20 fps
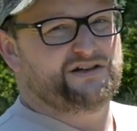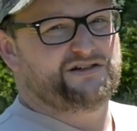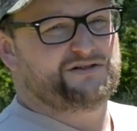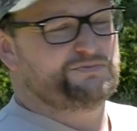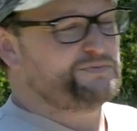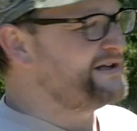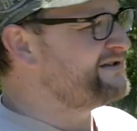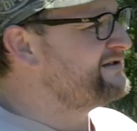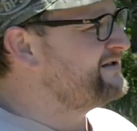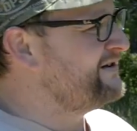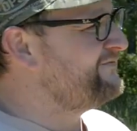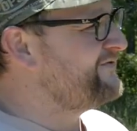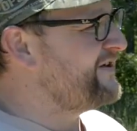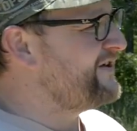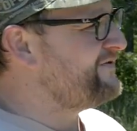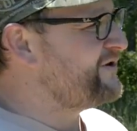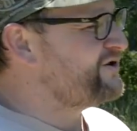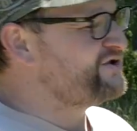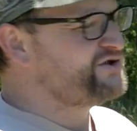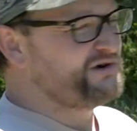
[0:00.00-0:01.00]
expensive
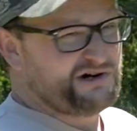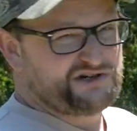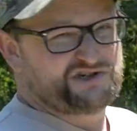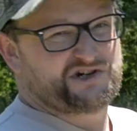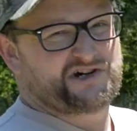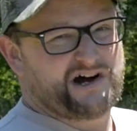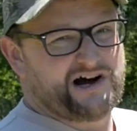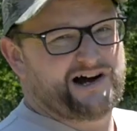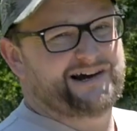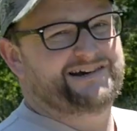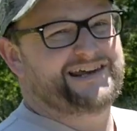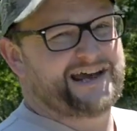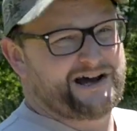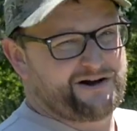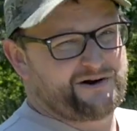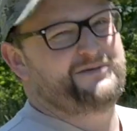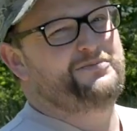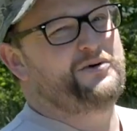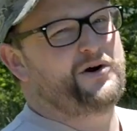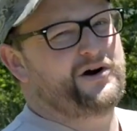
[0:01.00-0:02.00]
than their Trijicon
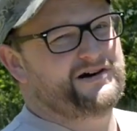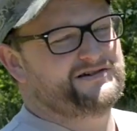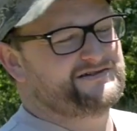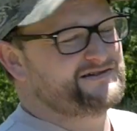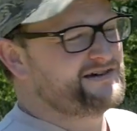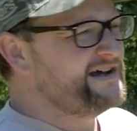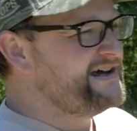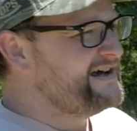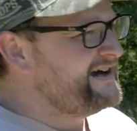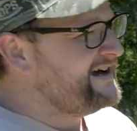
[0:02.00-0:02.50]
counterparts.